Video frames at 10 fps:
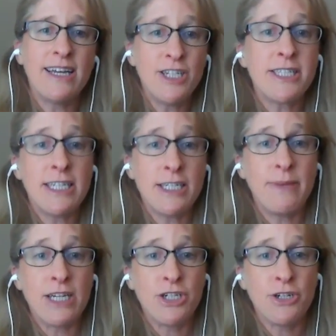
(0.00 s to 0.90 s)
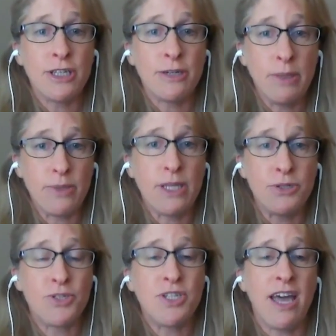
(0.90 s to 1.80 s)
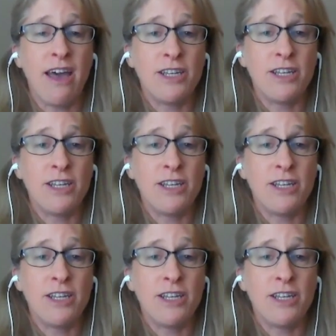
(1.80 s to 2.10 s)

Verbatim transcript: just need to make sure that people understand,